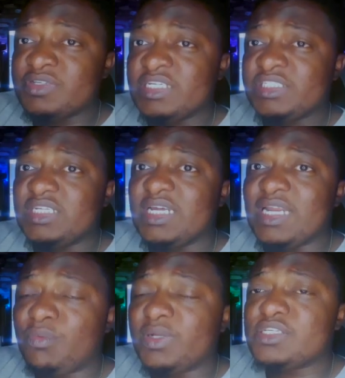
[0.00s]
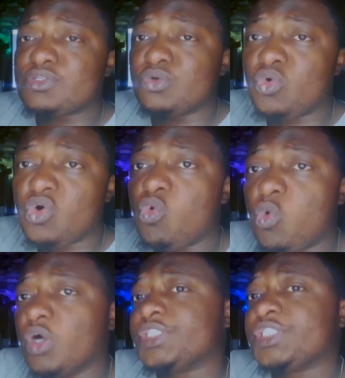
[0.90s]
conversation, and I want us to go
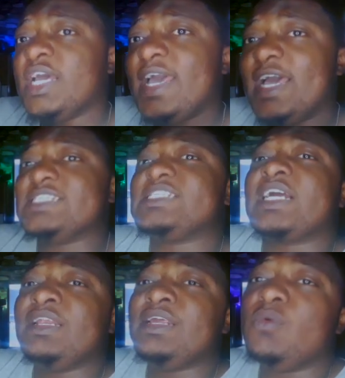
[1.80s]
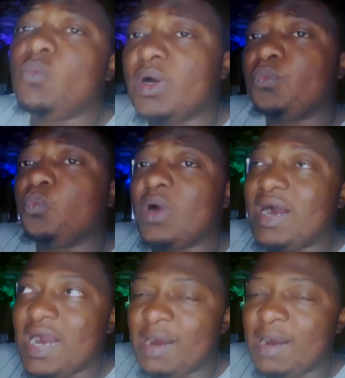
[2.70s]
watch exactly what